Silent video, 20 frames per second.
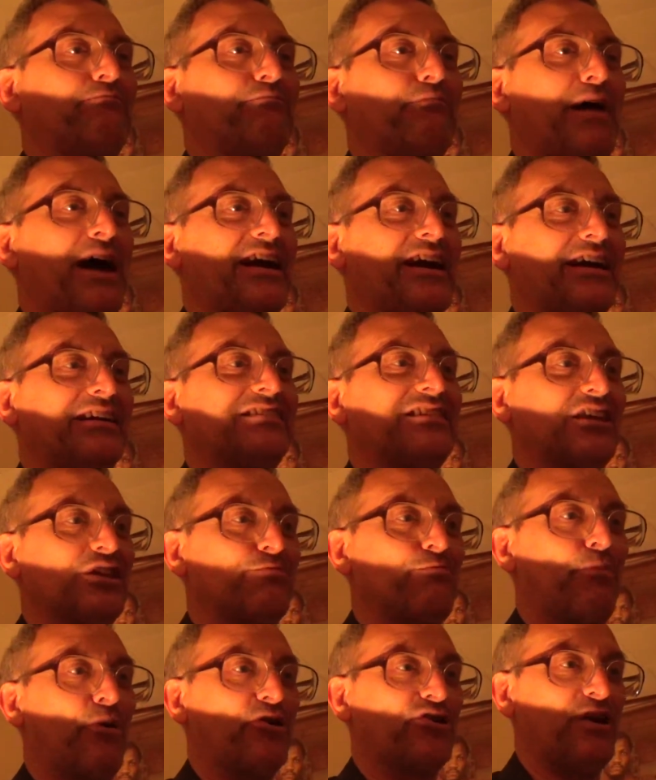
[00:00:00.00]
my
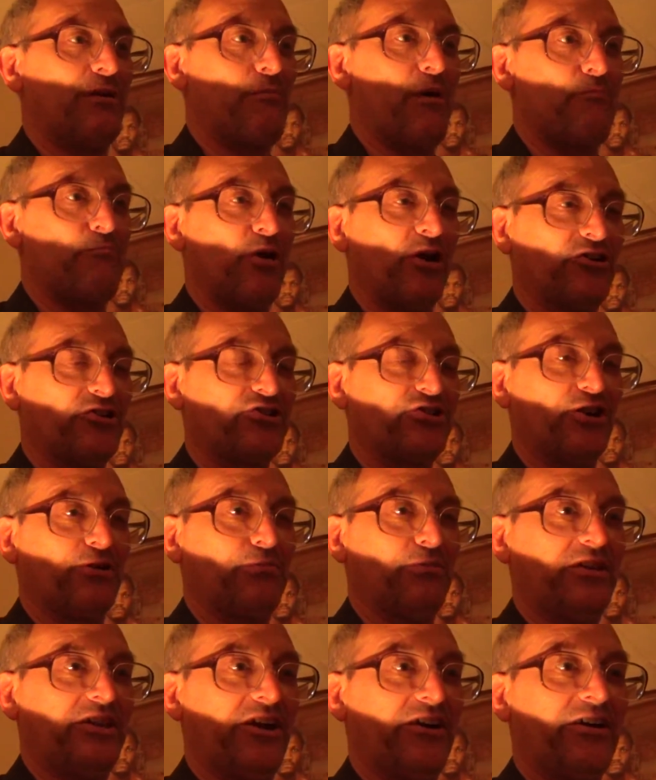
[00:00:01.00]
19th birthday. My brother took
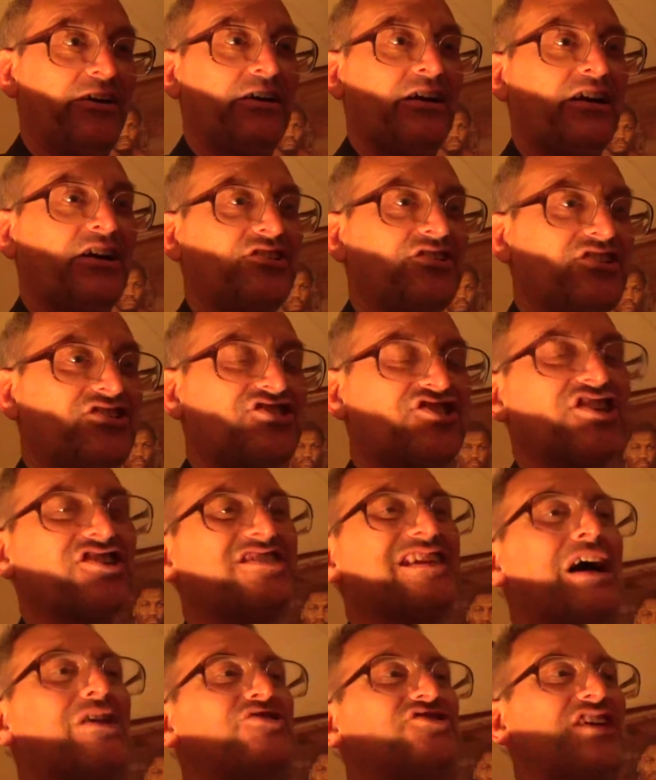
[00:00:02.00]
me there because it's
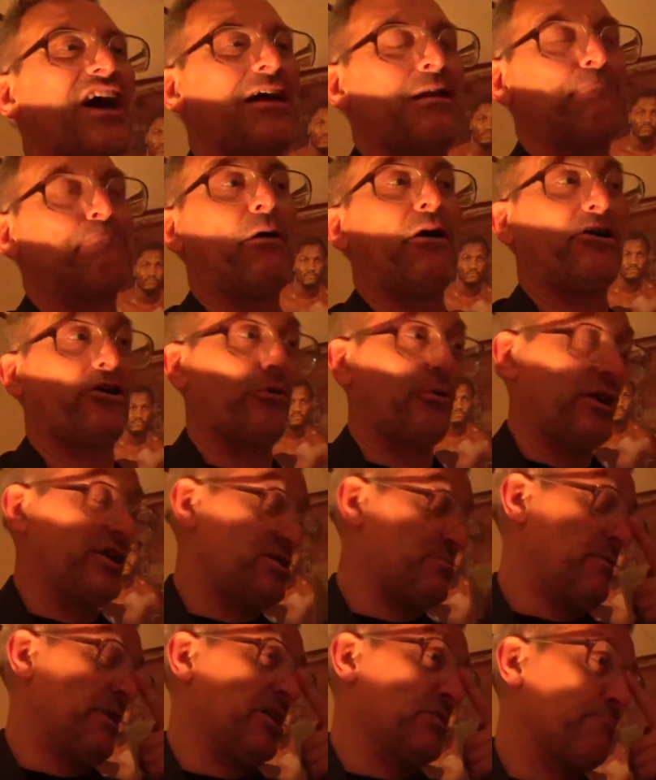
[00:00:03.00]
just outside of Park
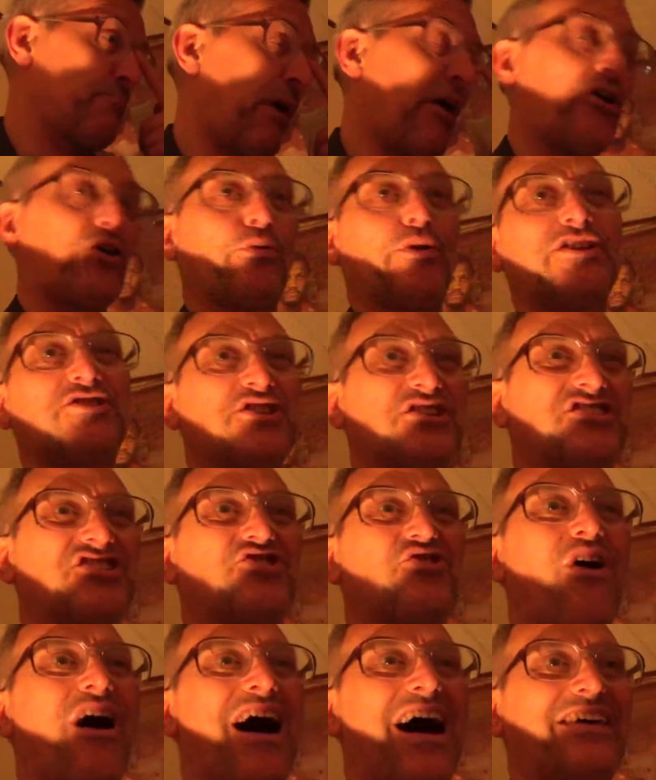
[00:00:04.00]
Ridge because Park Ridge is
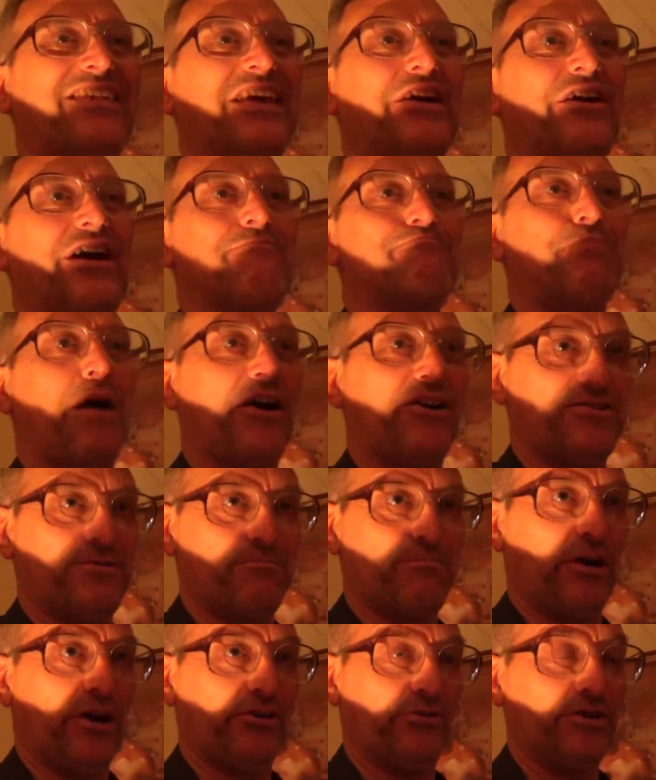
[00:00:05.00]
dry. They don't have bars in
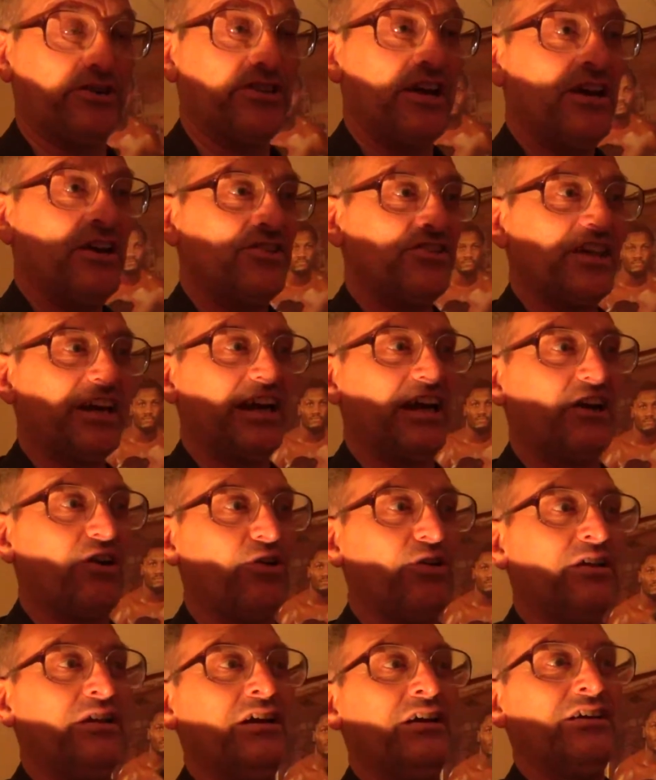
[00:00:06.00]
Park Ridge, so you got to
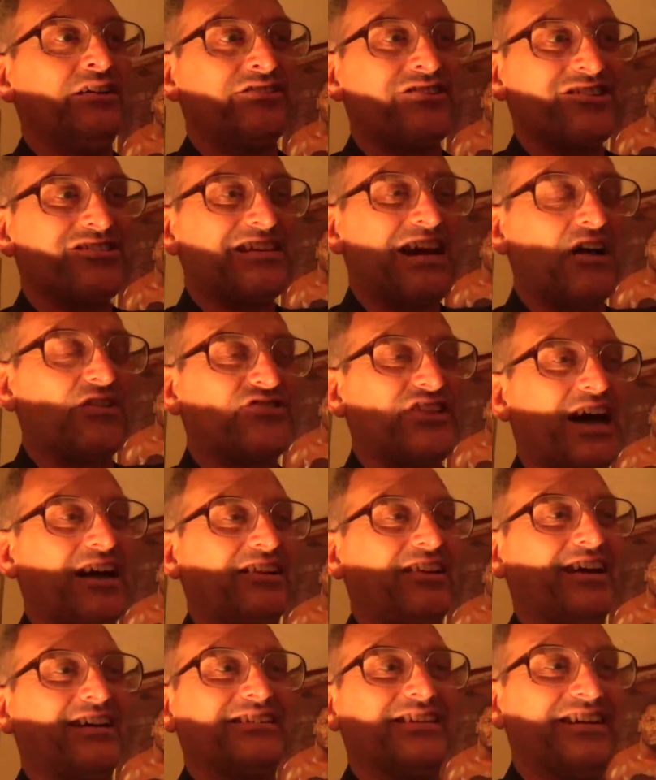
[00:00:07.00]
go just outside,
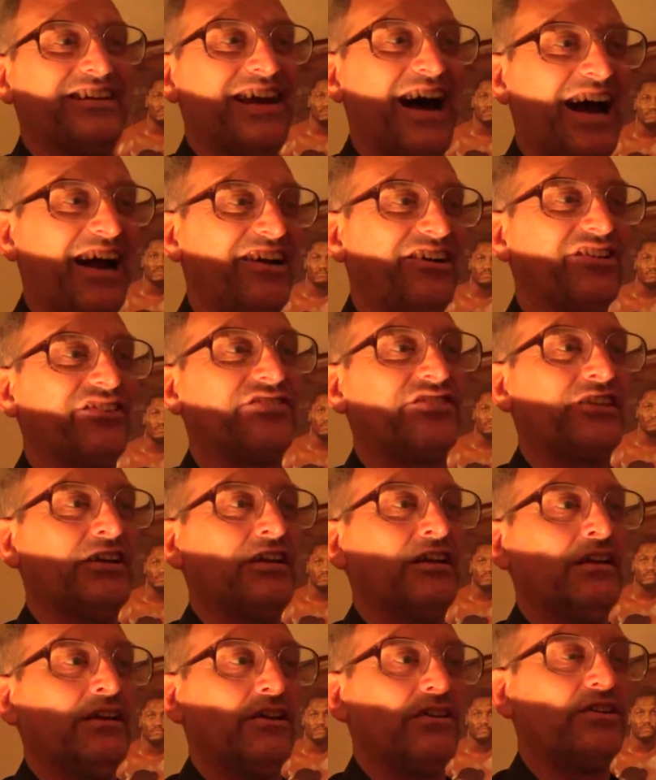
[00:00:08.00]
like to Niles,
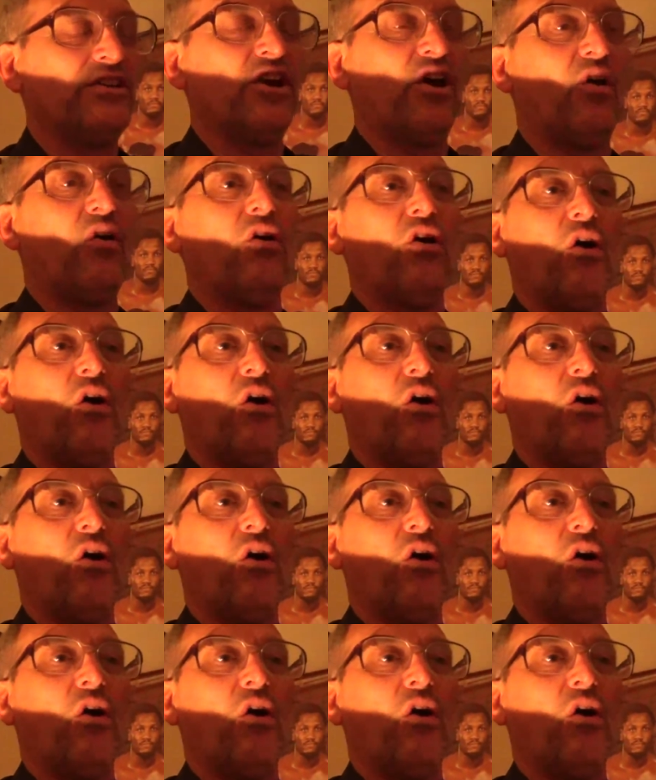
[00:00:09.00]
you know,